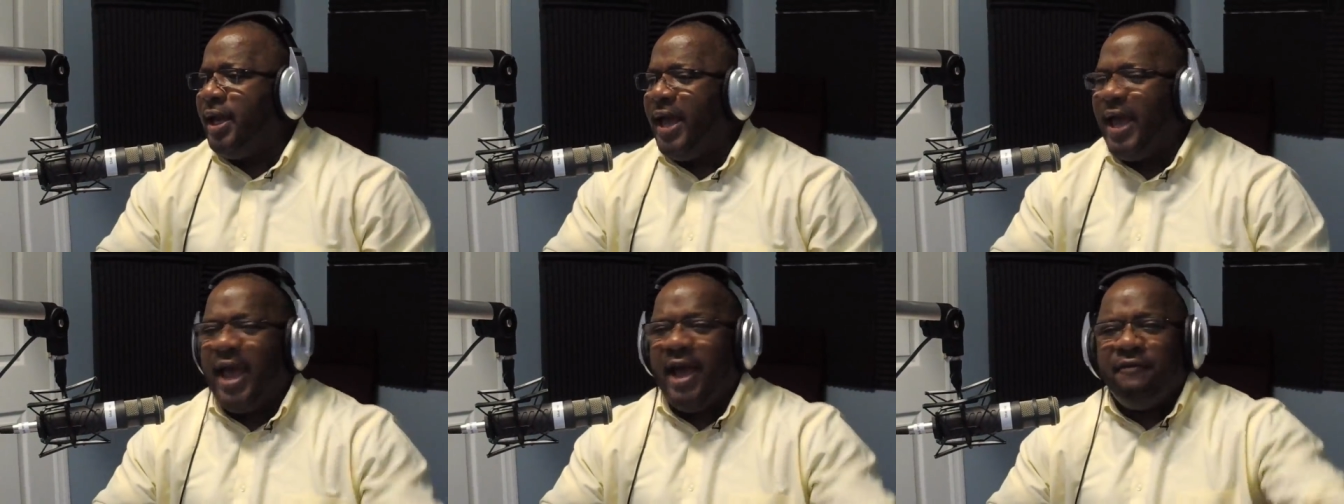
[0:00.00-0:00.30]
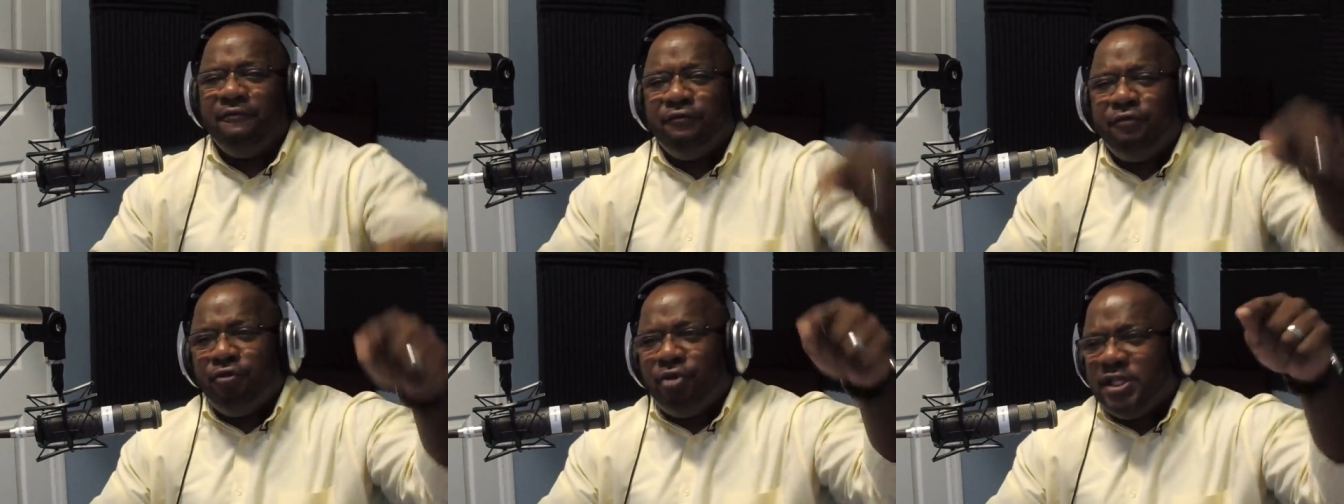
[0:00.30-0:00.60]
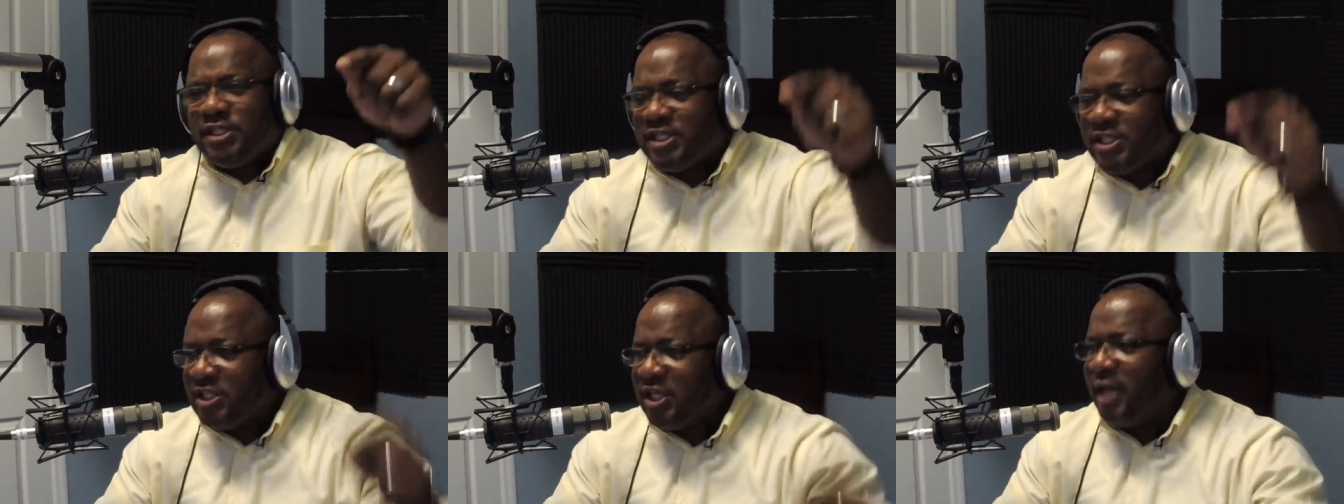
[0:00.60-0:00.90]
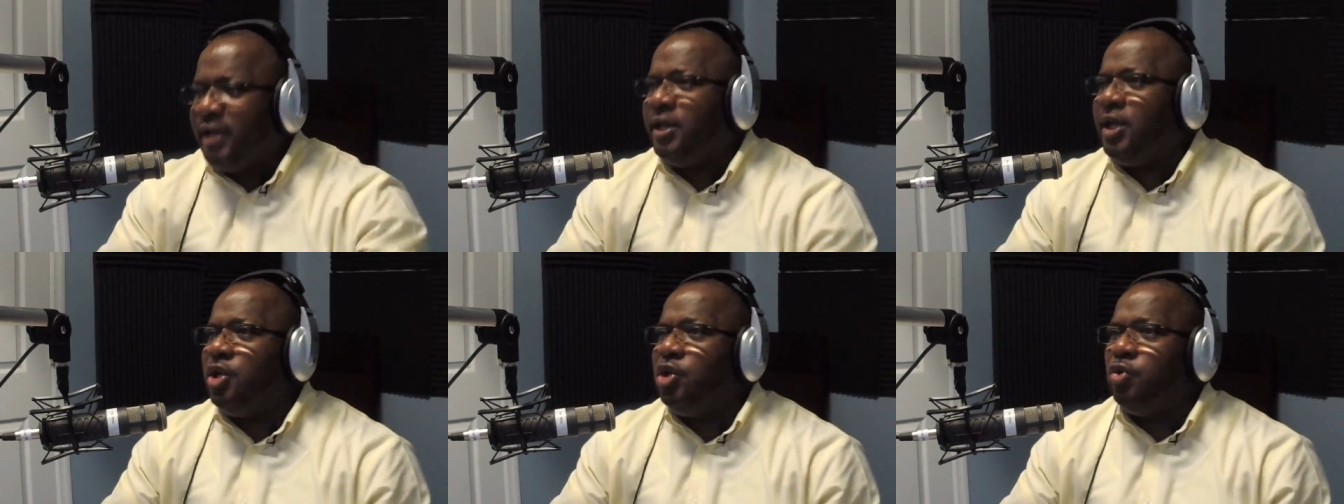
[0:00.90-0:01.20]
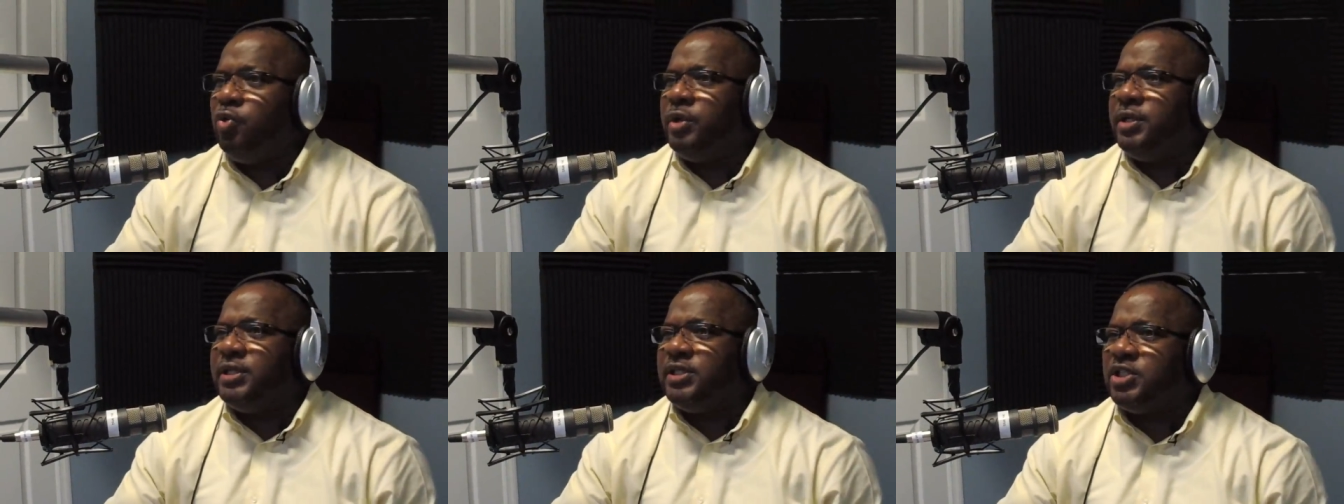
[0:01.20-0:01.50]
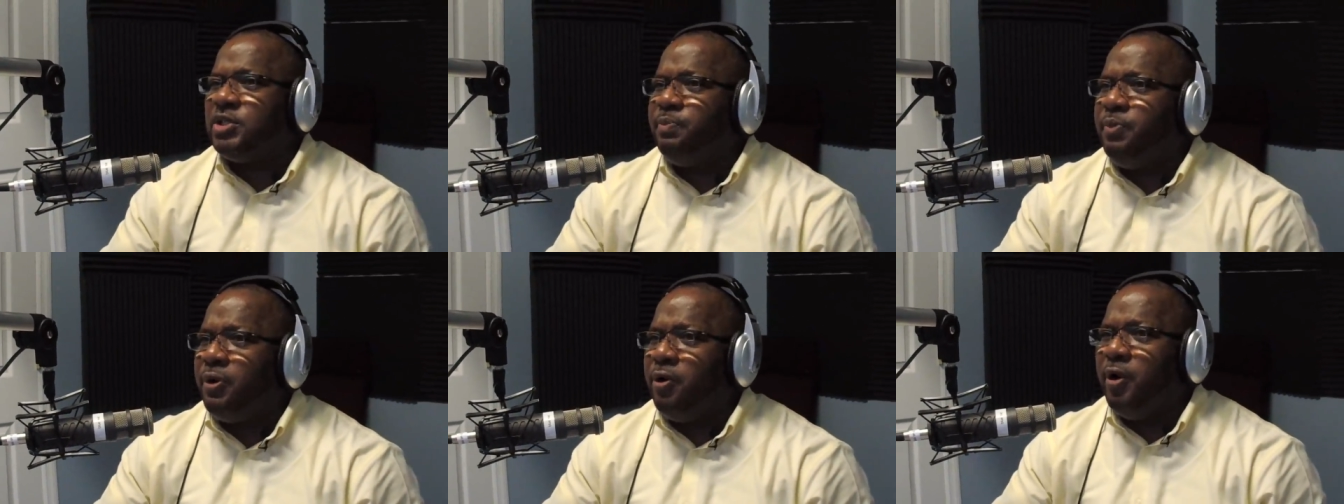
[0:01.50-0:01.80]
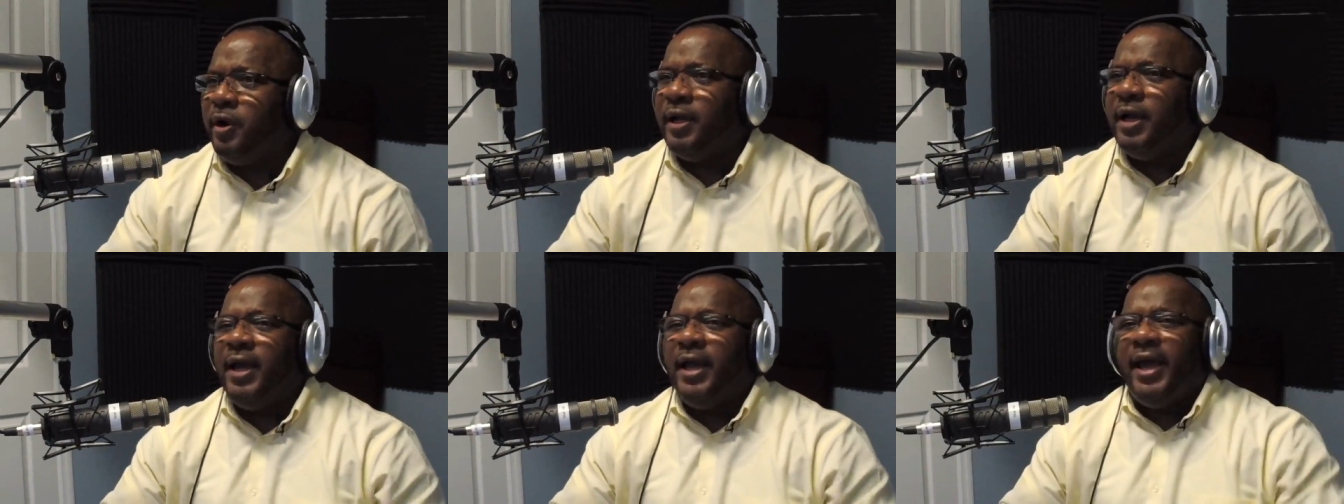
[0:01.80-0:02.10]
Every Sunday you in the
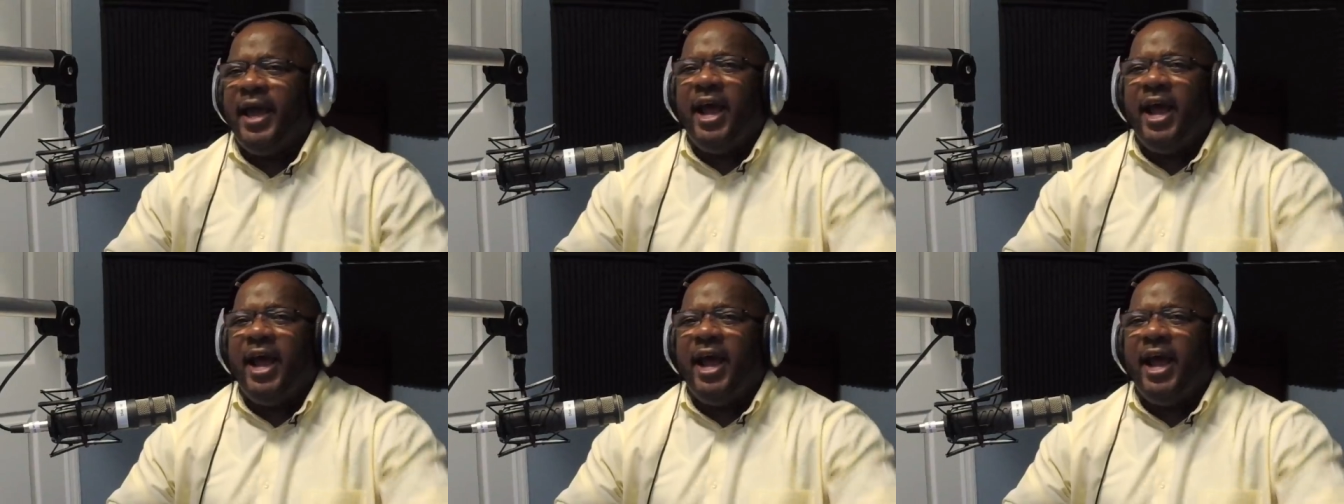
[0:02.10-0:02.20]
spirit.